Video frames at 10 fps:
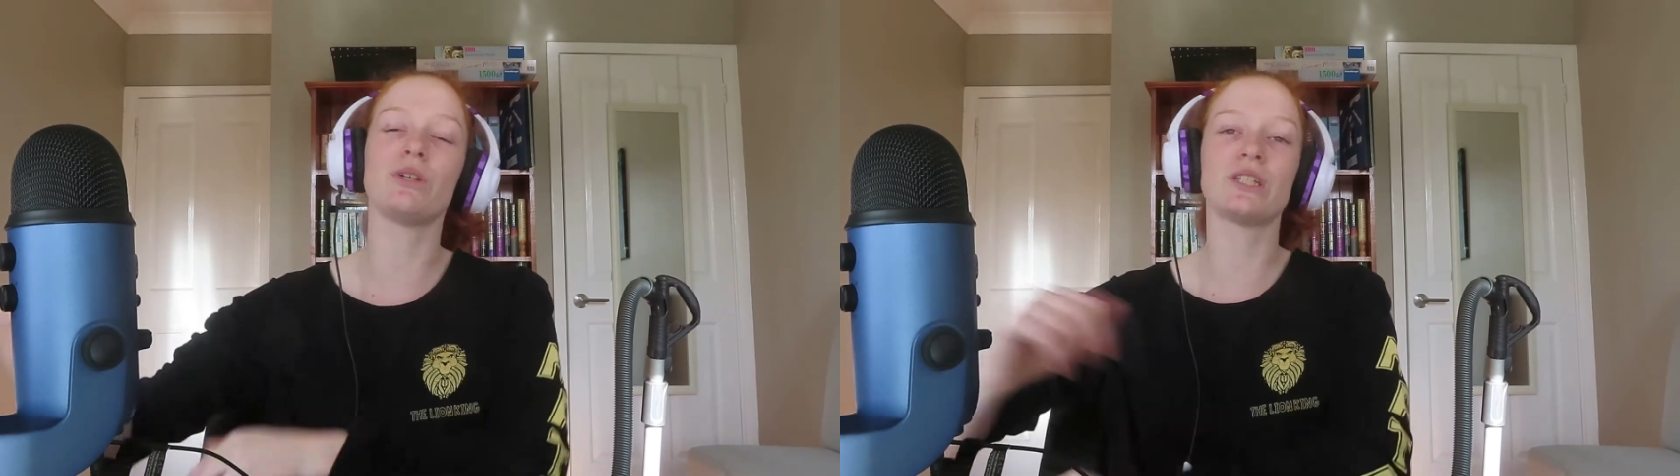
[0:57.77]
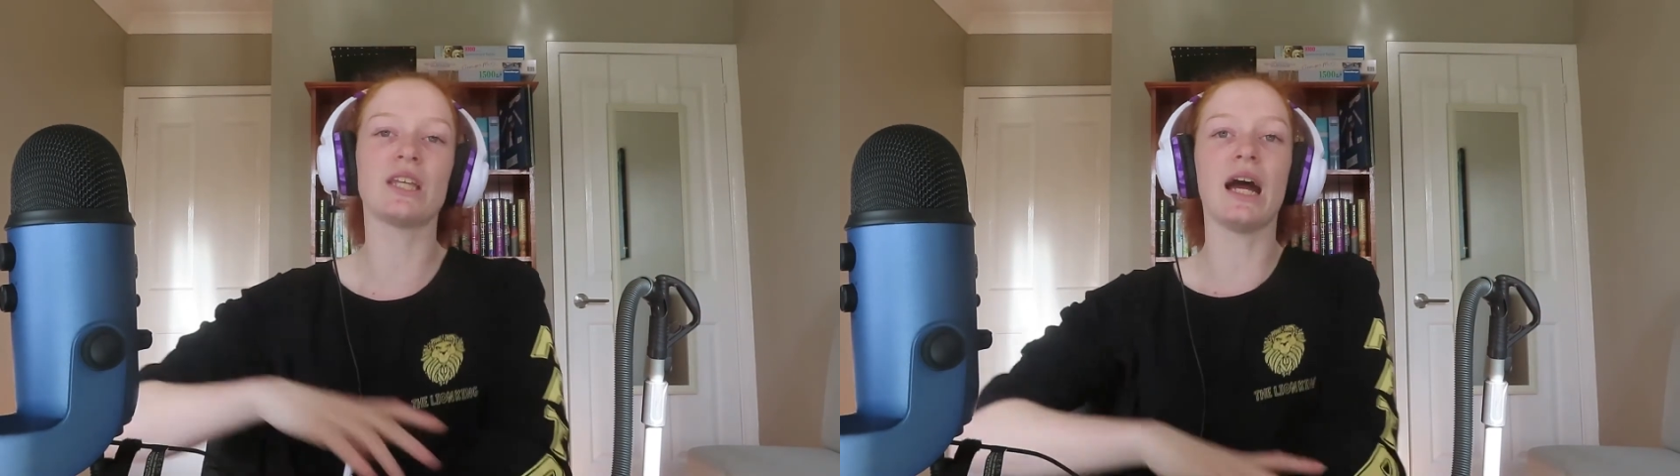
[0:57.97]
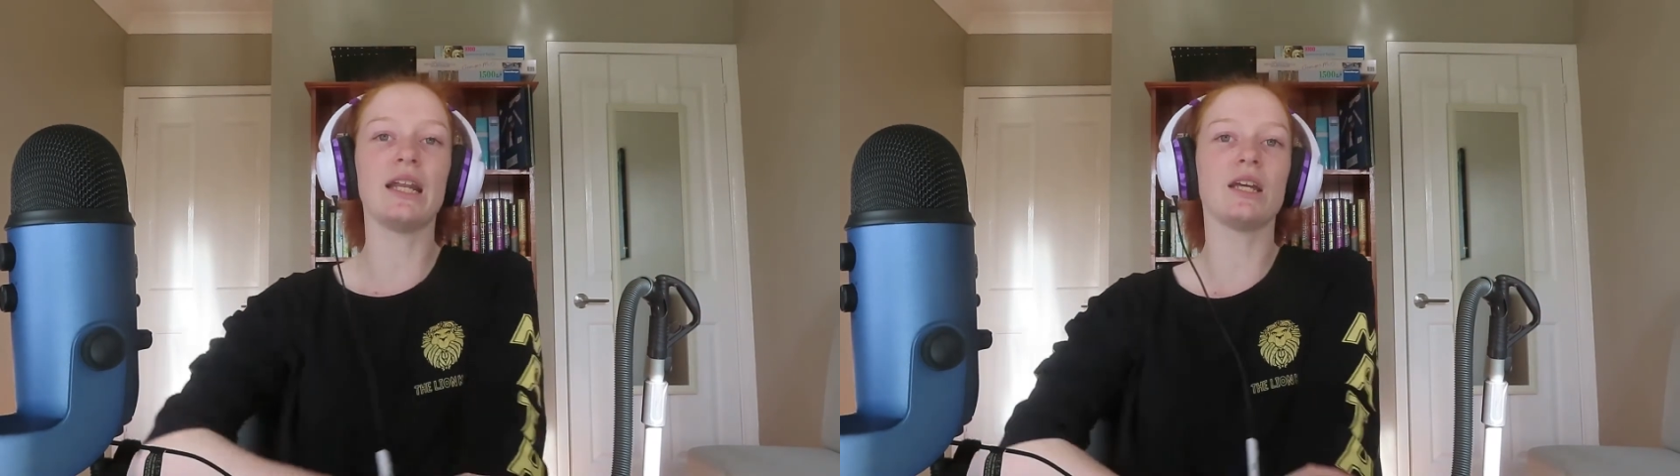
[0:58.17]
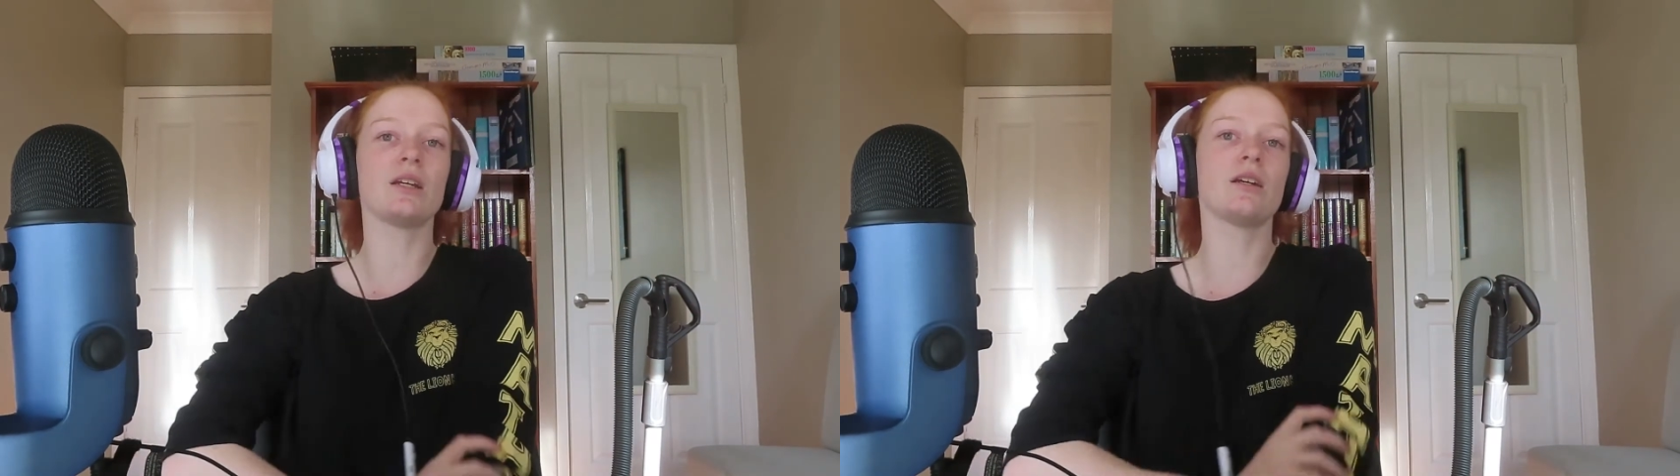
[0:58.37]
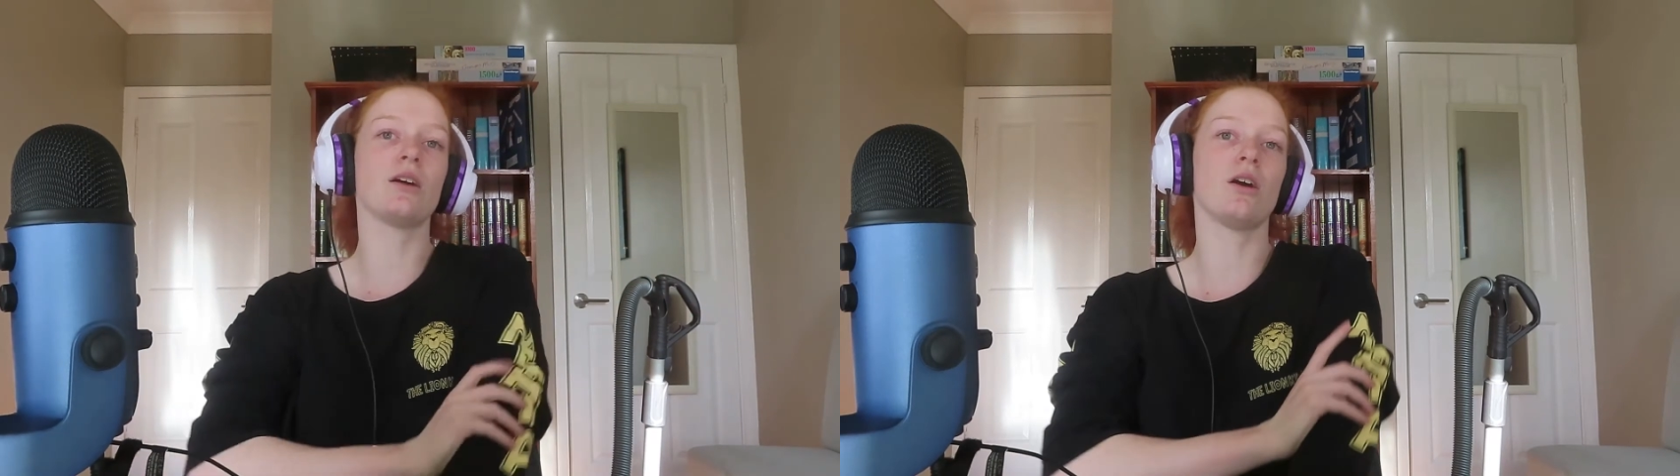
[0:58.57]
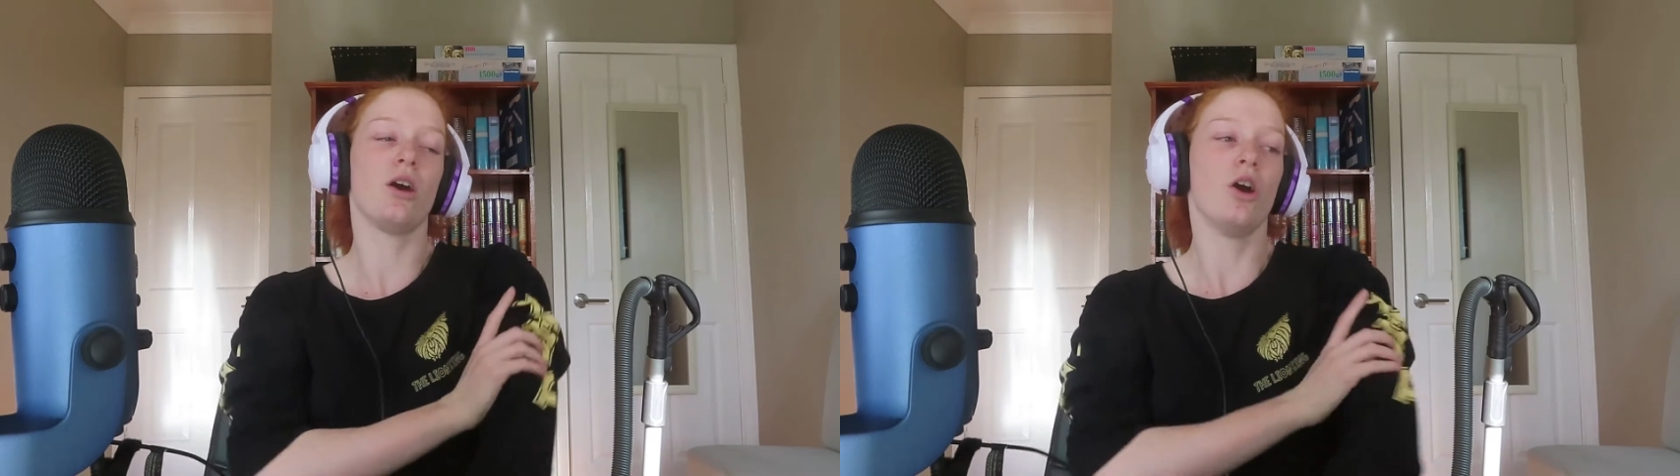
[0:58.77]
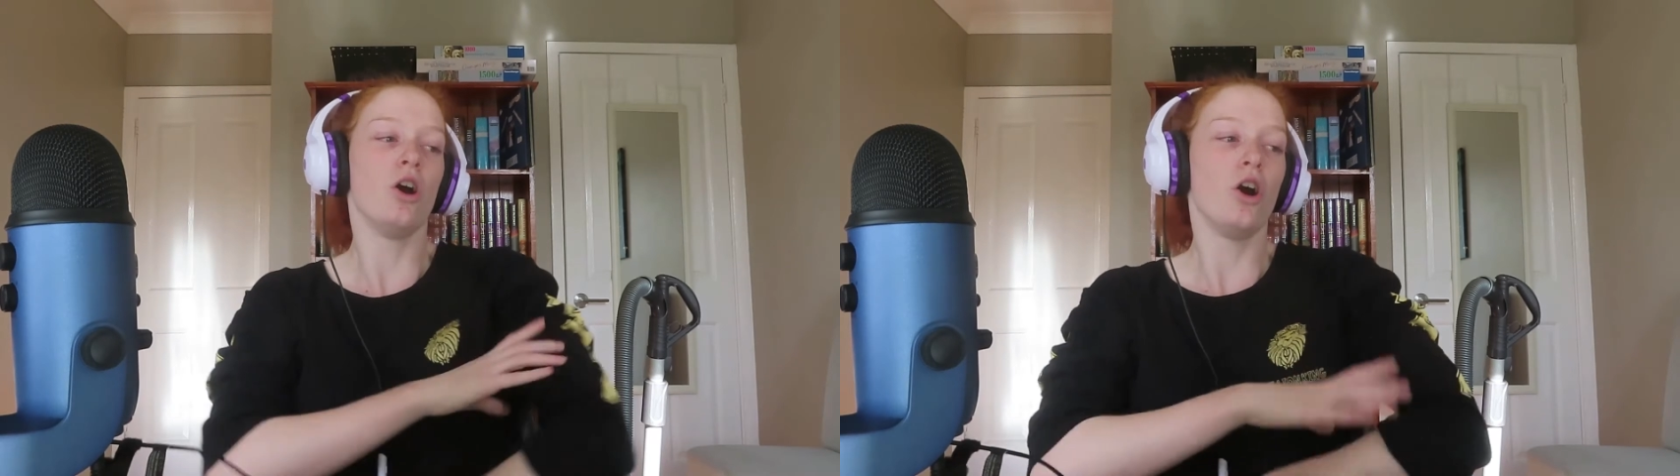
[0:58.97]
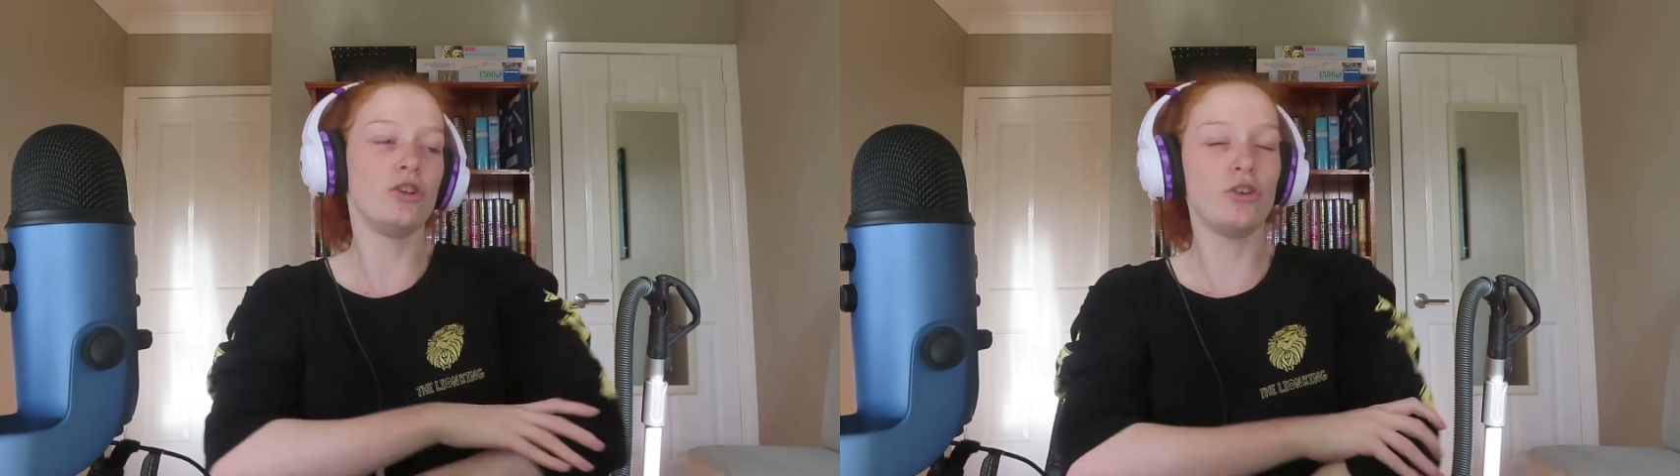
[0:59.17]
are deciding
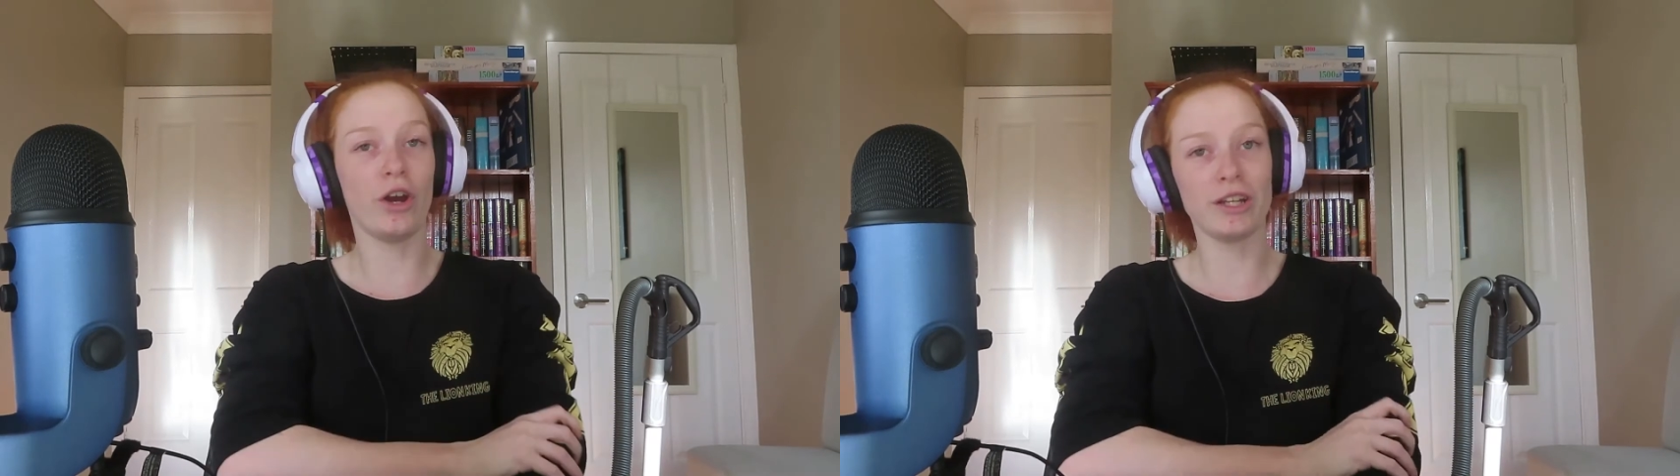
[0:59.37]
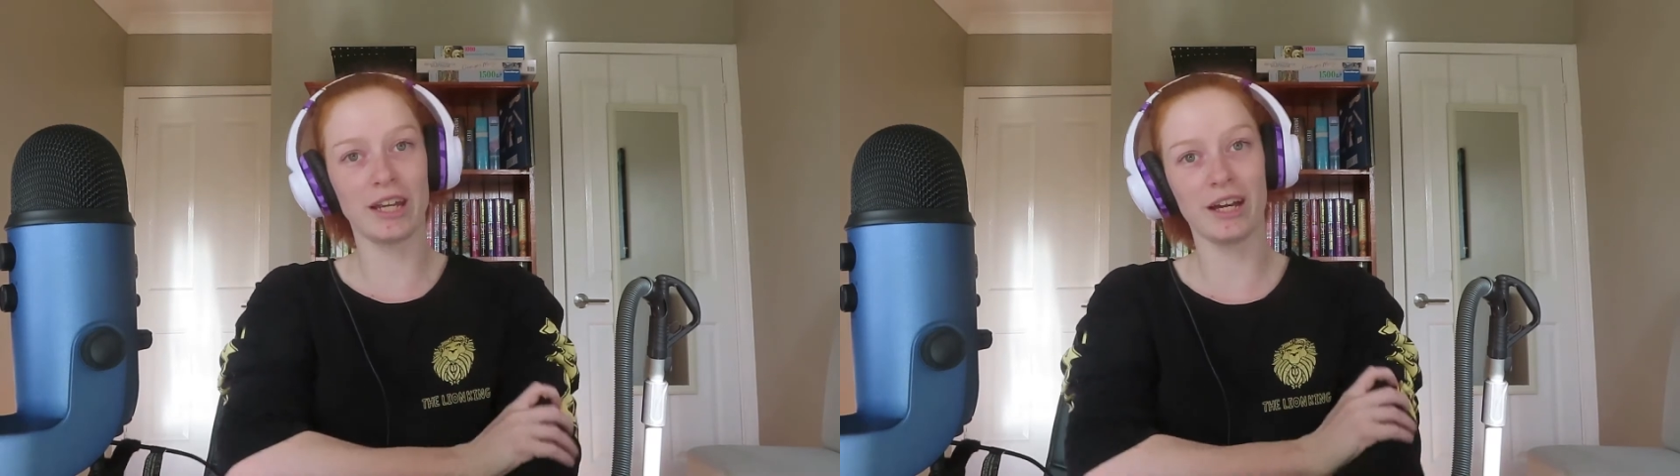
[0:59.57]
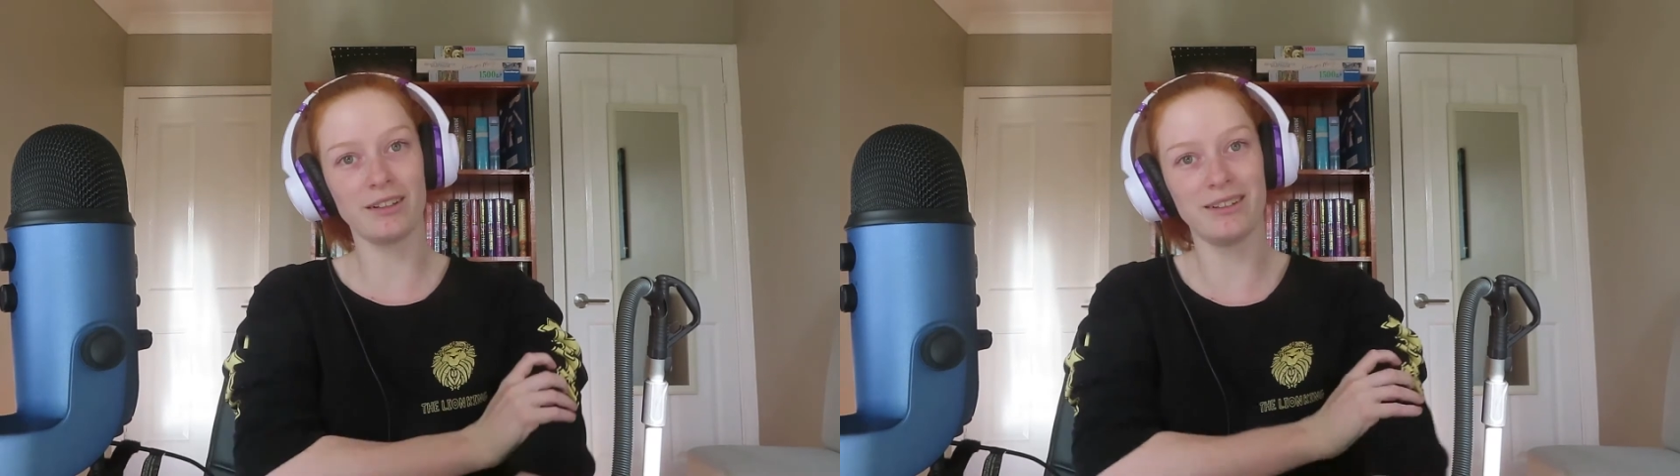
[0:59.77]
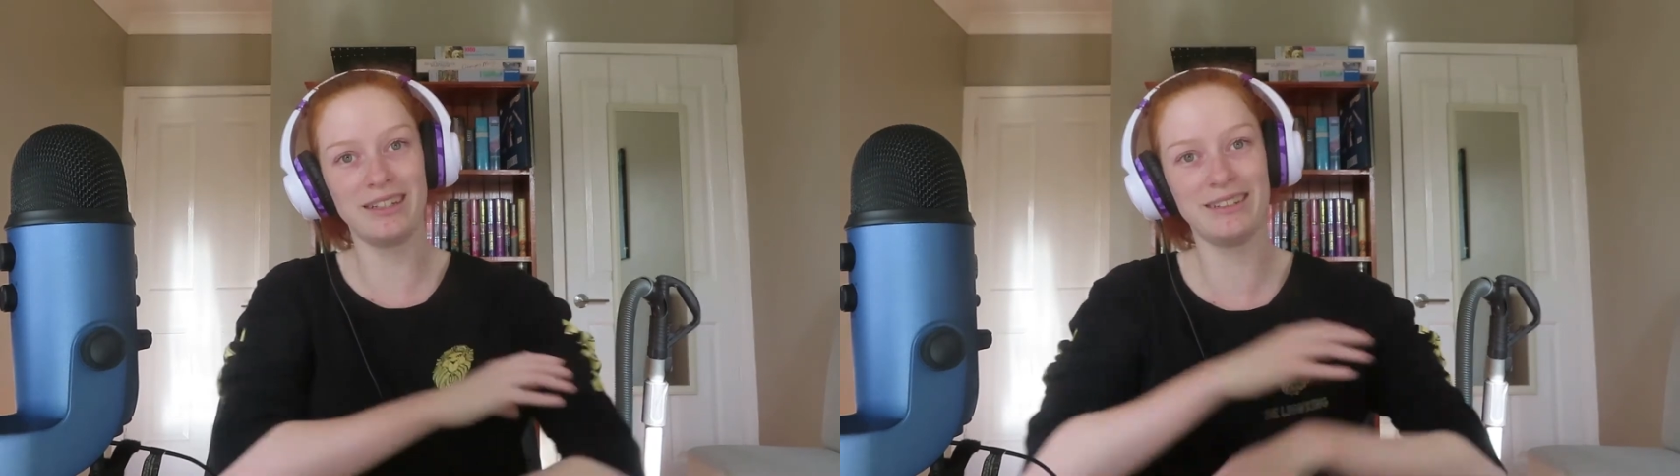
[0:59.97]
on your hotel,